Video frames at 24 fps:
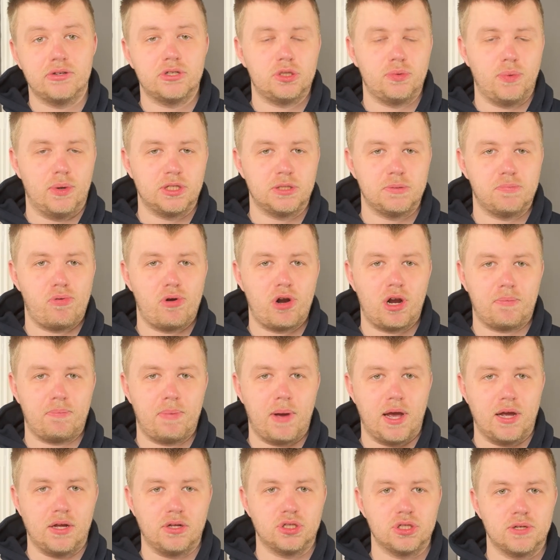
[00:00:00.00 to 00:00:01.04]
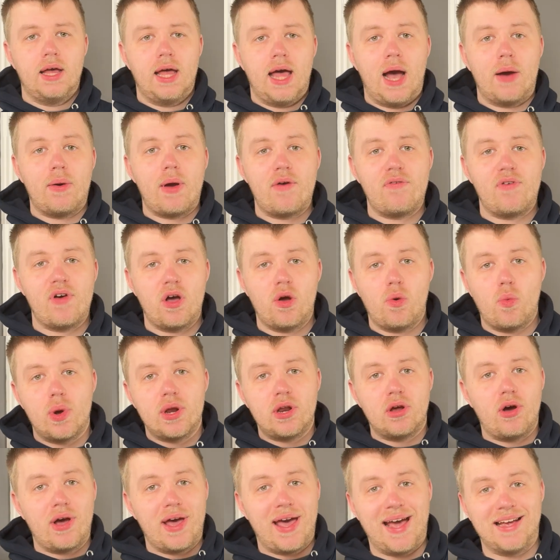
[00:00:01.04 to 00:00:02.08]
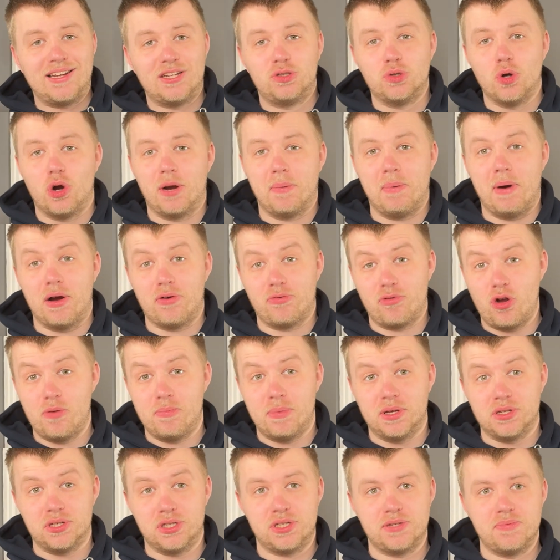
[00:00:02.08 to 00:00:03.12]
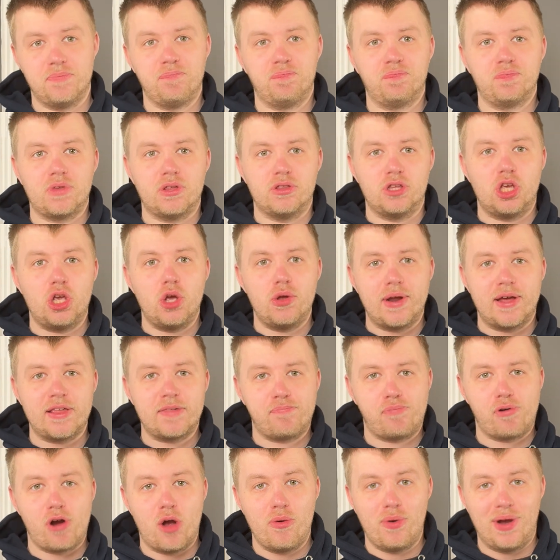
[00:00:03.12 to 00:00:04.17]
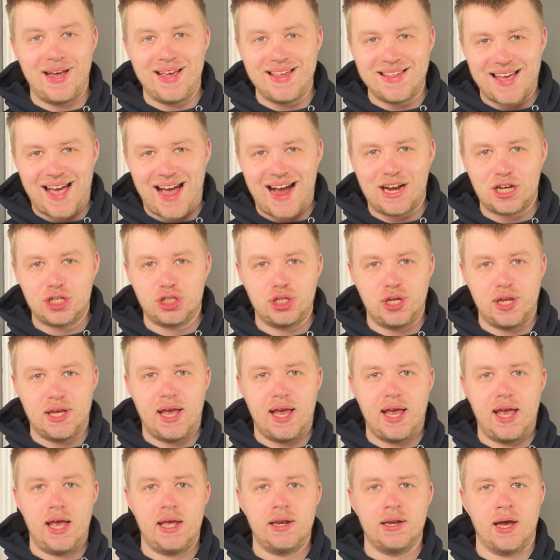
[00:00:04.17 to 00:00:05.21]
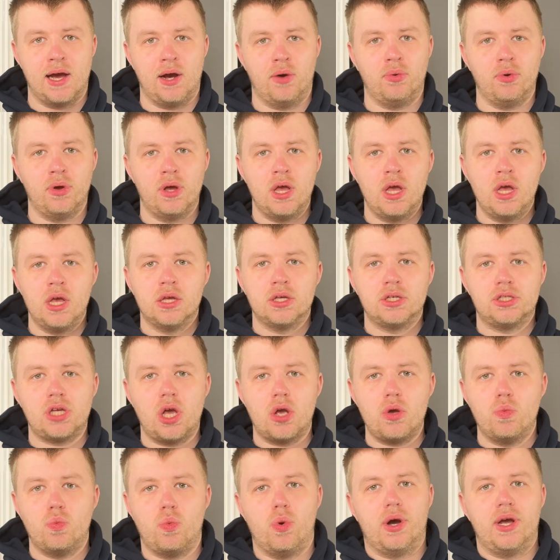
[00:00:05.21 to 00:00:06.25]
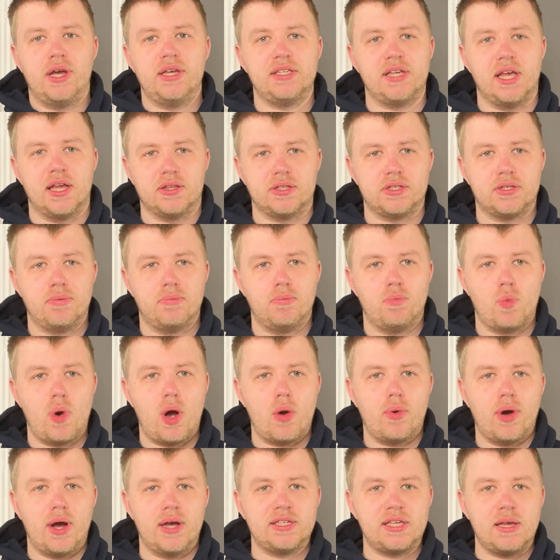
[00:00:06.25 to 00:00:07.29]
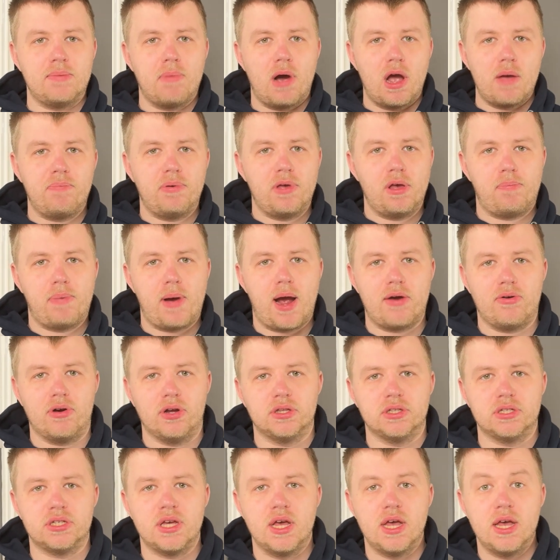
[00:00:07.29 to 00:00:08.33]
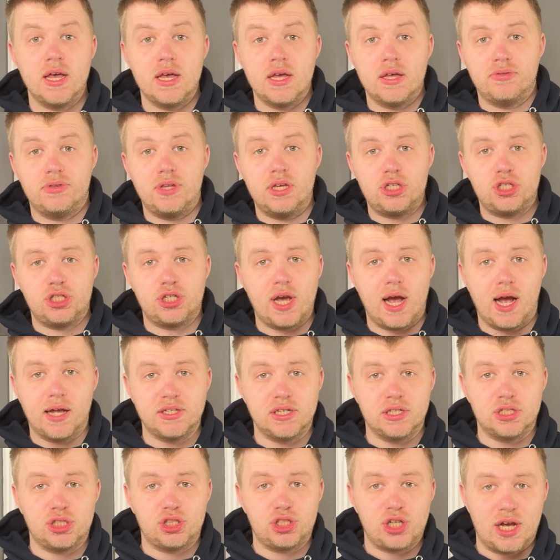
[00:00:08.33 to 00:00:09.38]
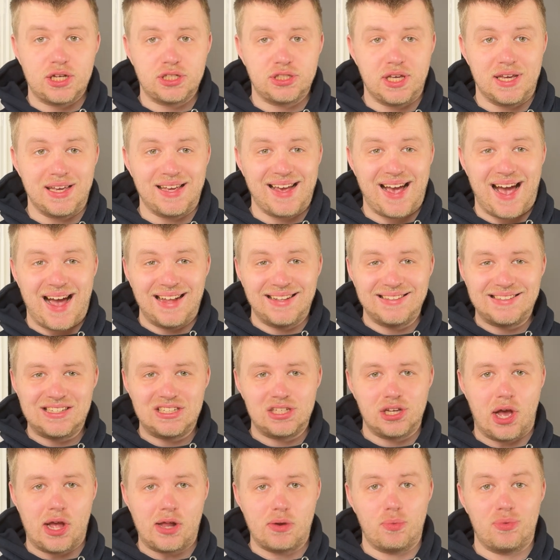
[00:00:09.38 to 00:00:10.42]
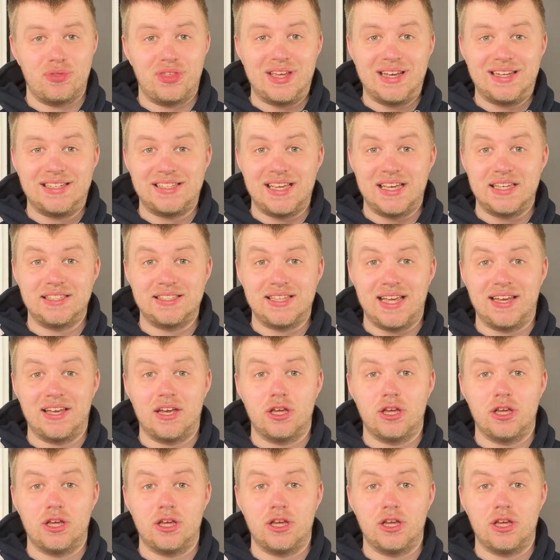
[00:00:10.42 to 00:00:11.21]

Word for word: switch product page. However, we're not here to talk about rumours. The UNAS Pro is actually here now. So what is it? Well, as it might be apparent, this shares its chassis and design with the existing